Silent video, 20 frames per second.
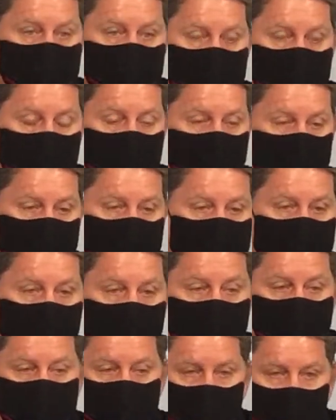so
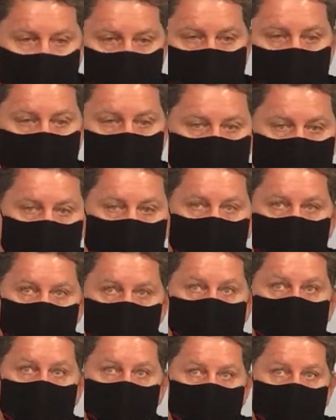obviously it
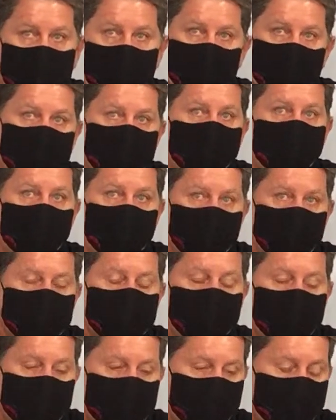was an advantage for
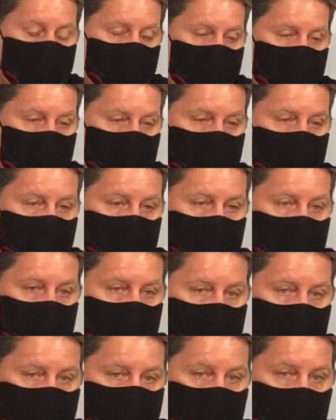us, and
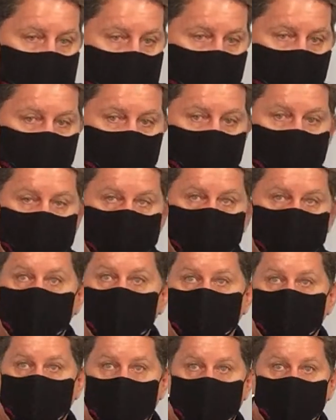I'm glad our guys took
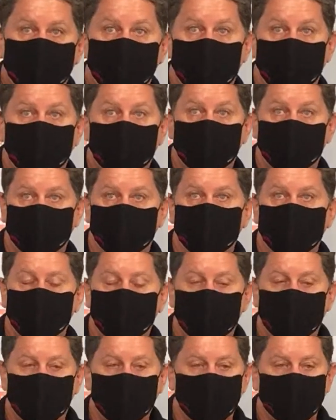advantage of it
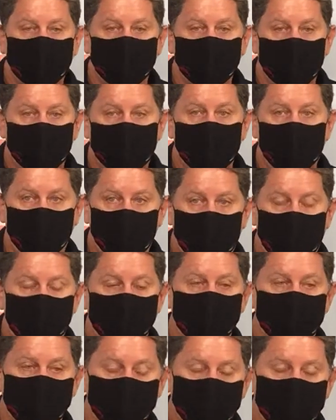and came
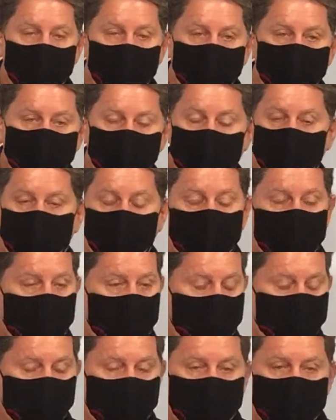out and played a good
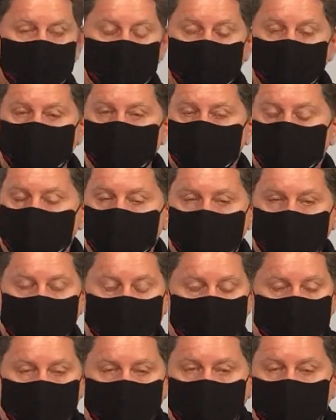game. It was
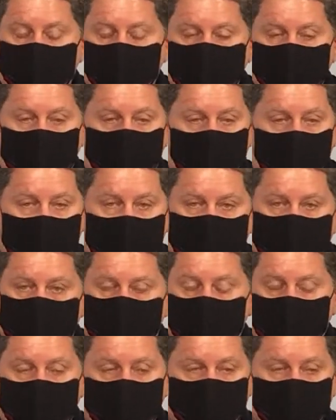really, to me, it was a
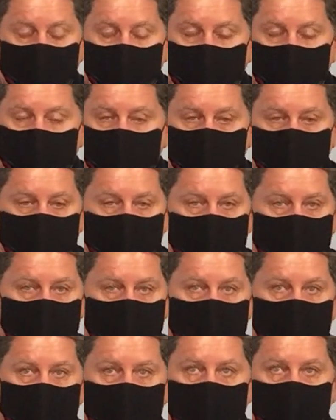great team game.
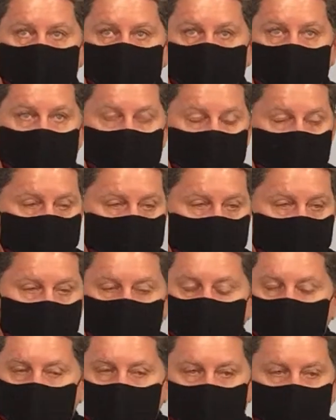Stanley
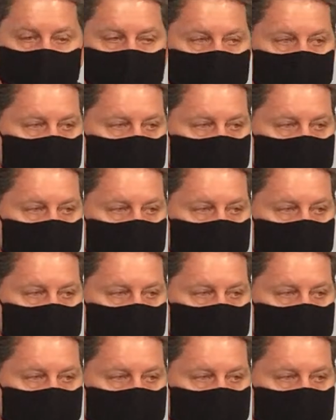played great.